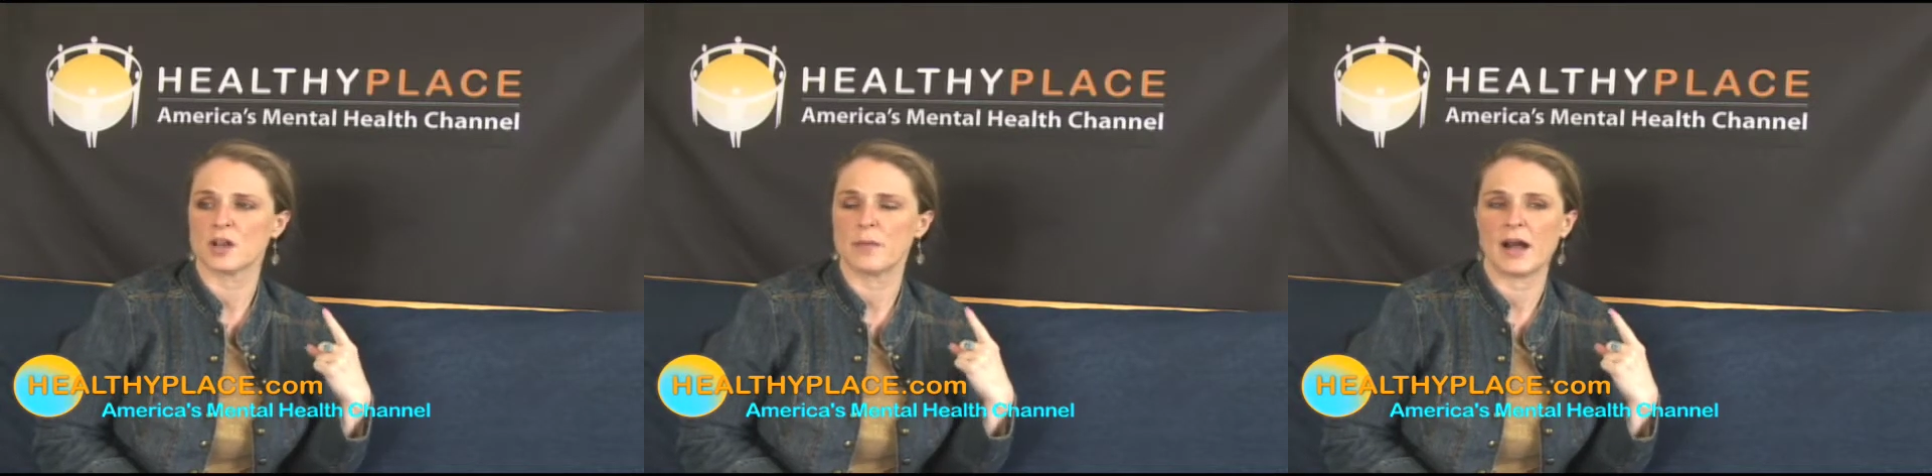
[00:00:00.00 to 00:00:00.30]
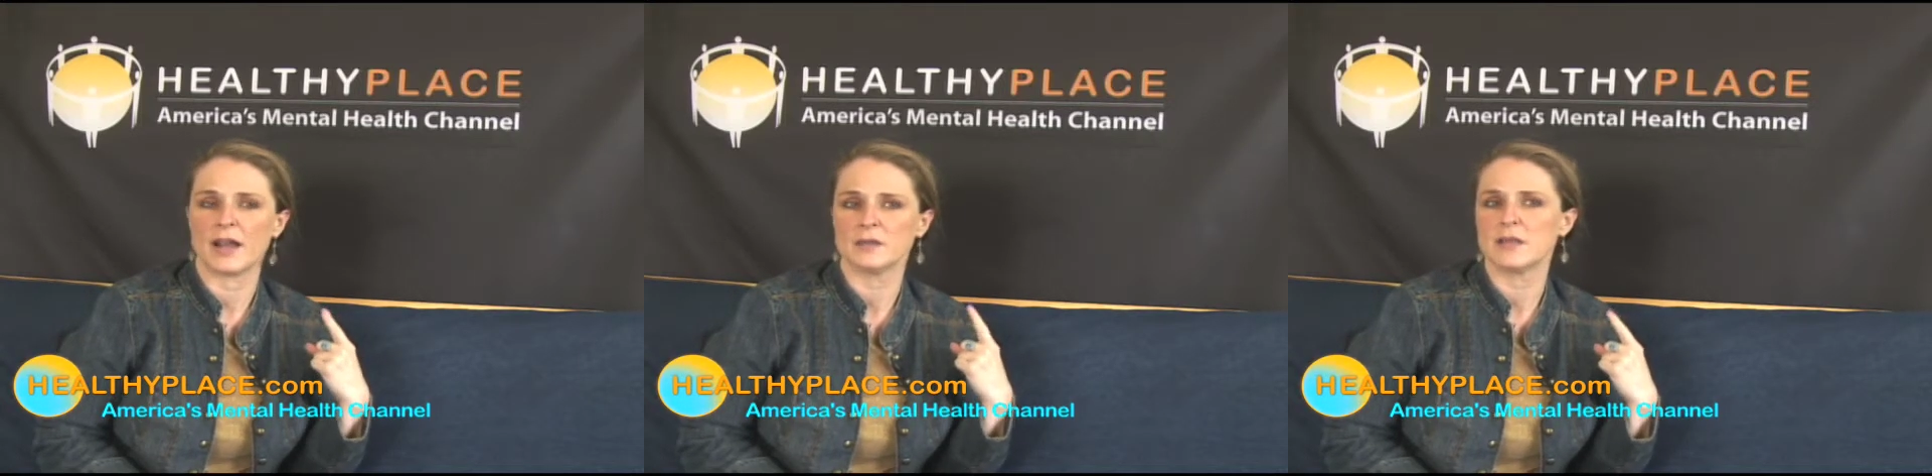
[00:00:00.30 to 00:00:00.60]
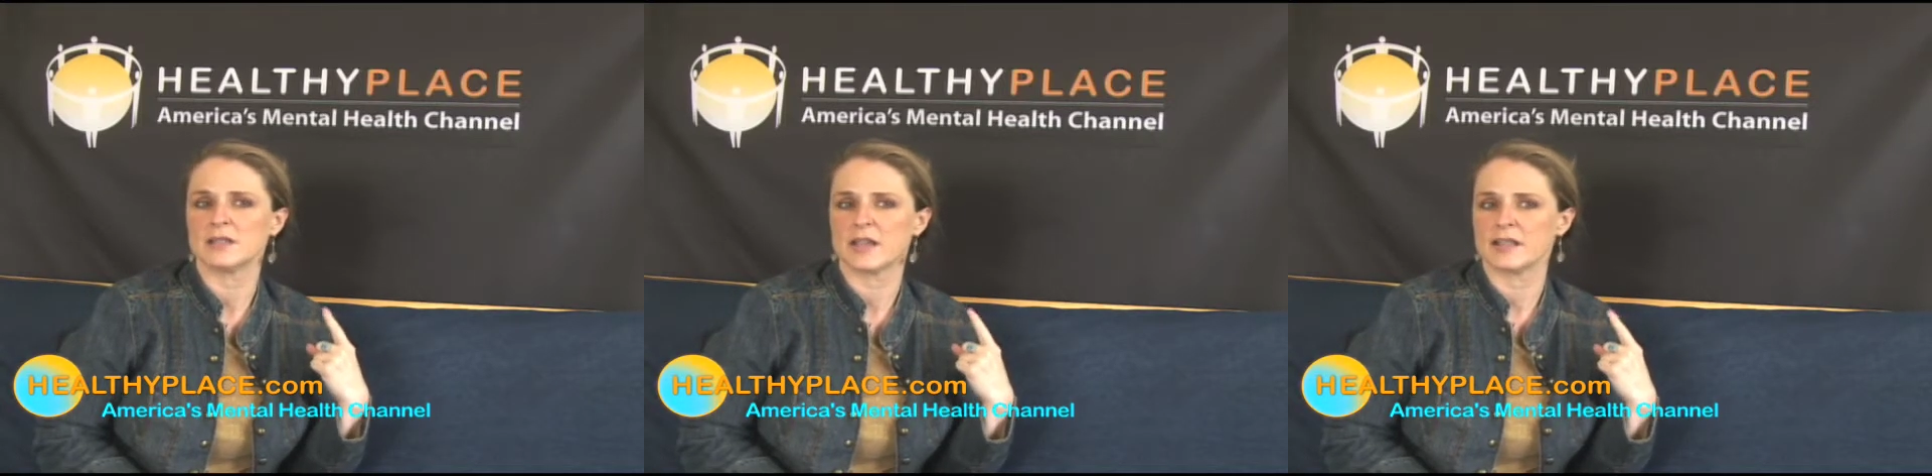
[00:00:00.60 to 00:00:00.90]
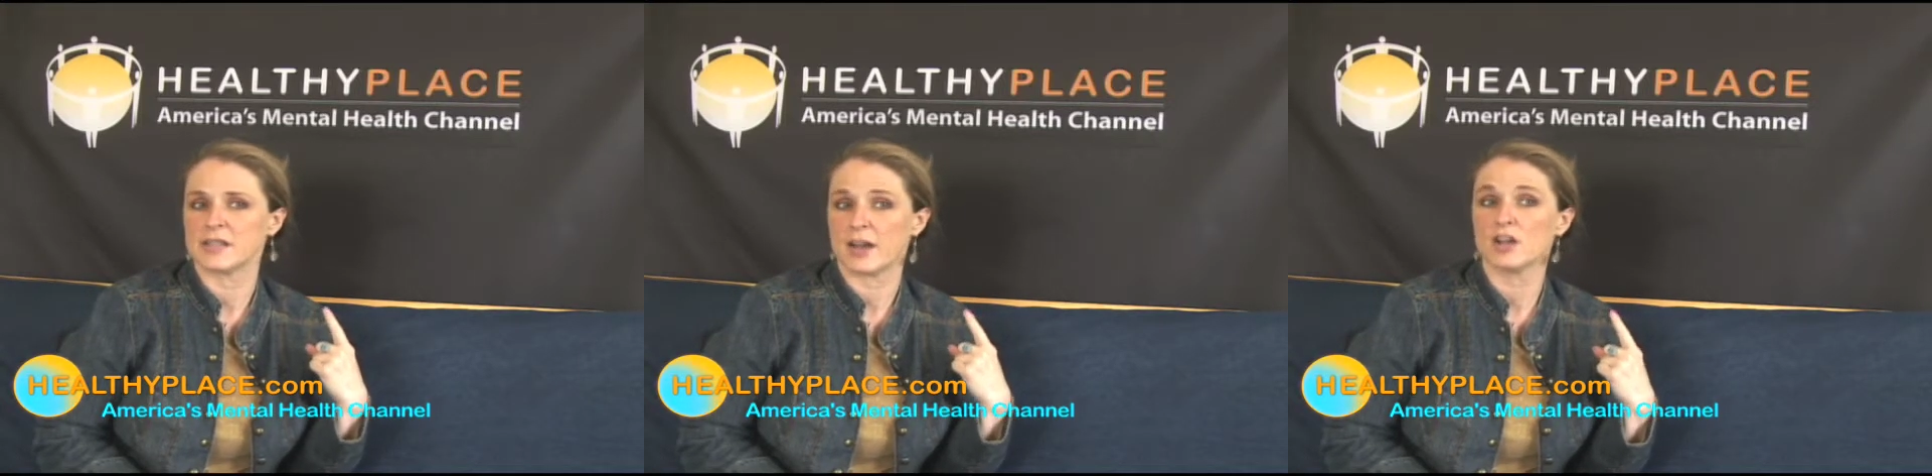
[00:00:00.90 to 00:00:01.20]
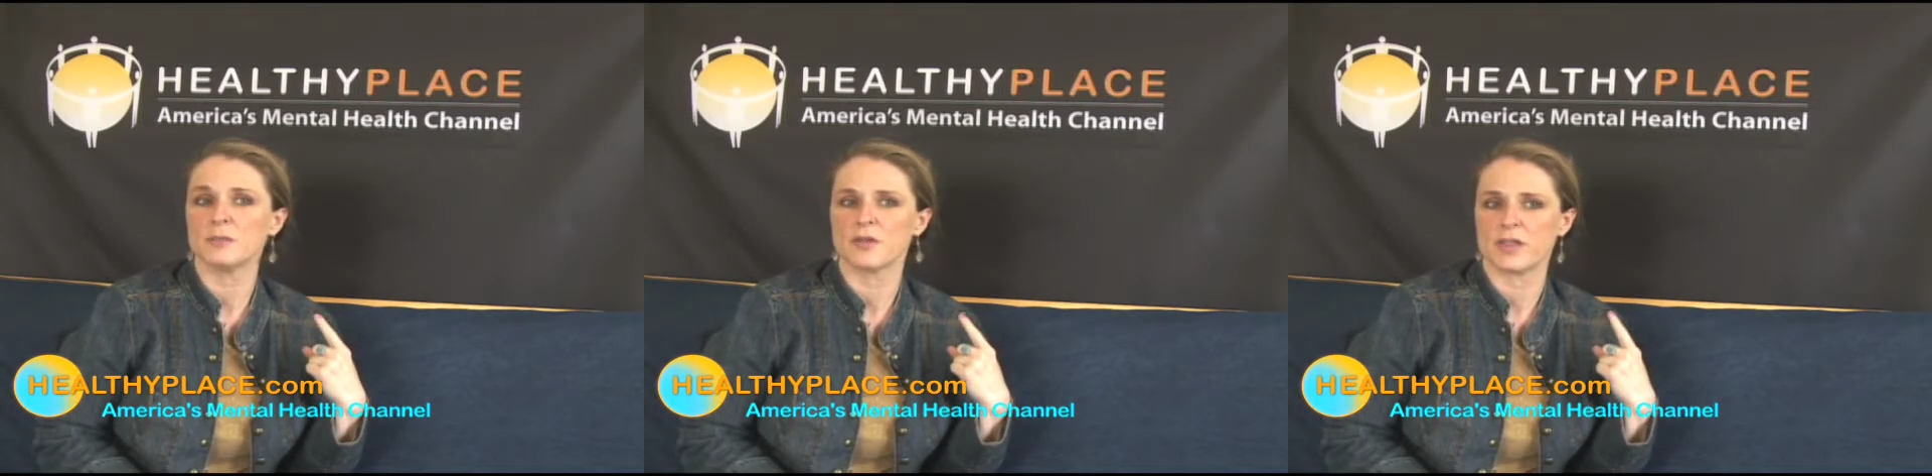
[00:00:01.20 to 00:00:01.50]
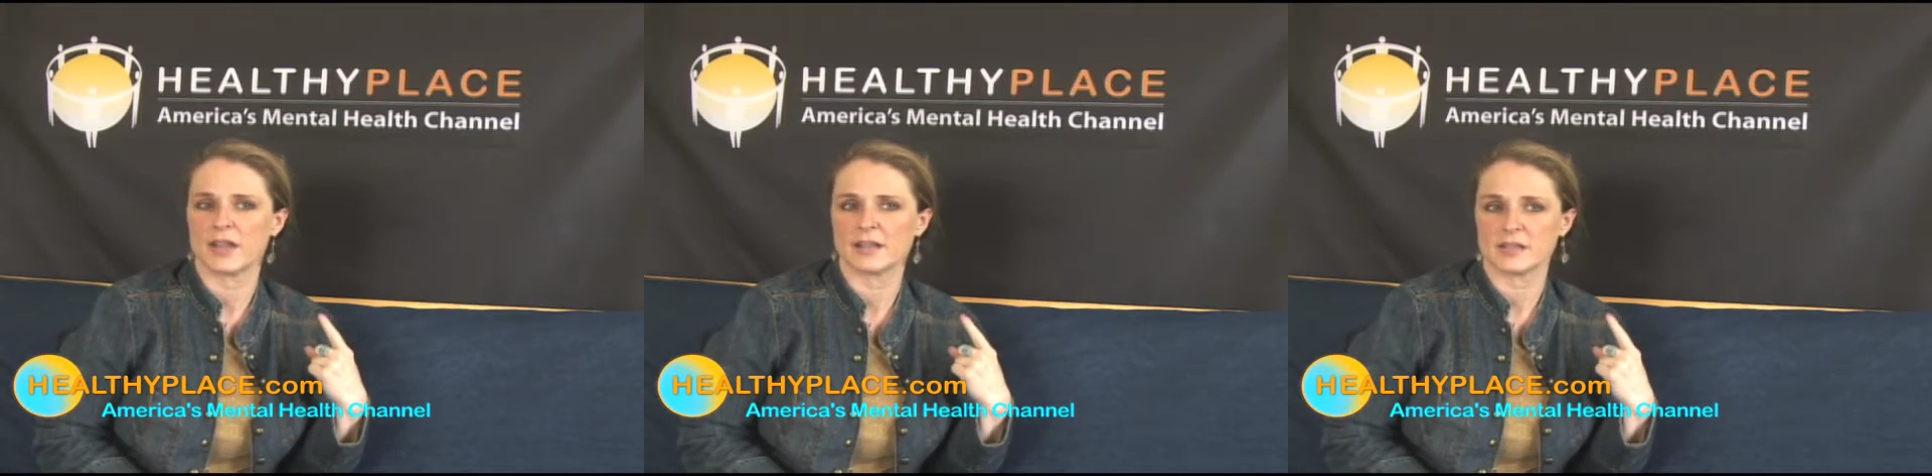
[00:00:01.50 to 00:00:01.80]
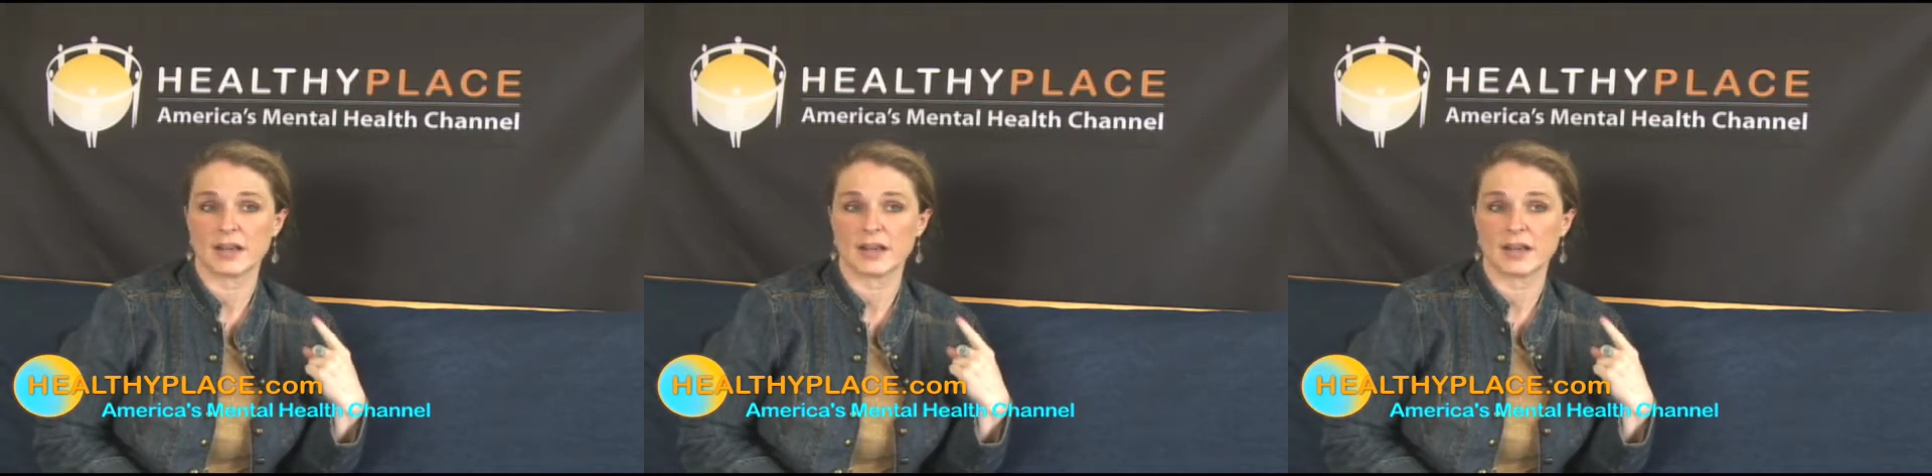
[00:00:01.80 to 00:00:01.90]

are behind me saying terrible things.